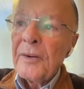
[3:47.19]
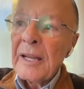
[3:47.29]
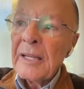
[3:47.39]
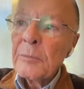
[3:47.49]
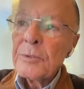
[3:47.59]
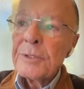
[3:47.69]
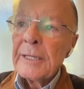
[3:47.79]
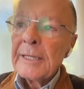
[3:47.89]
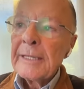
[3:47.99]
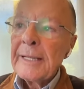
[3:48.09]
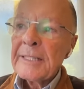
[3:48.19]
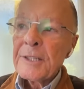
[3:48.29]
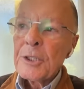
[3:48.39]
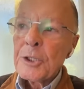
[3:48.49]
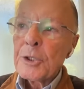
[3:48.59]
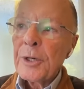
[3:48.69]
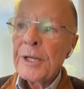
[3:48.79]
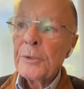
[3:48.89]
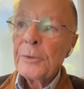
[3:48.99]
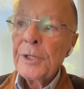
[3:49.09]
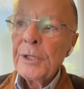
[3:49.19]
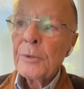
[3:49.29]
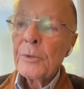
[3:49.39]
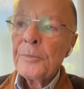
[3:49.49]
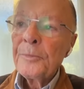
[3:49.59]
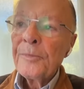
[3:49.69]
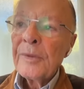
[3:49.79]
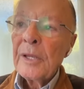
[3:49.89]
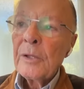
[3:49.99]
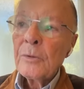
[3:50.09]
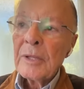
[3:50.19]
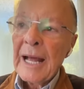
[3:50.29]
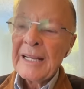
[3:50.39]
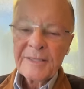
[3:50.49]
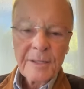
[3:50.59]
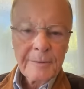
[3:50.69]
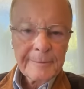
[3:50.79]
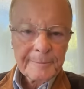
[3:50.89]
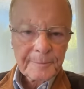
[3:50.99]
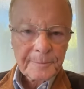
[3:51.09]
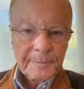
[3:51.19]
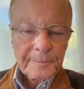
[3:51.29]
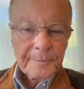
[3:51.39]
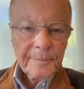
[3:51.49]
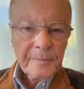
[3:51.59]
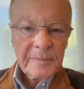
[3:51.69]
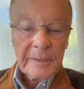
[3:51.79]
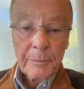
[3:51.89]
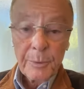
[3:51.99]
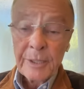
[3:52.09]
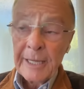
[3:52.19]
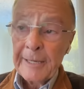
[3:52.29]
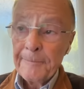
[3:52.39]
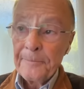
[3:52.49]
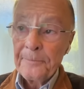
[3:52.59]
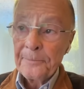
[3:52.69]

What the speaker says: what we've been taking care of when we speak to you about the story of the rich man and Lazarus.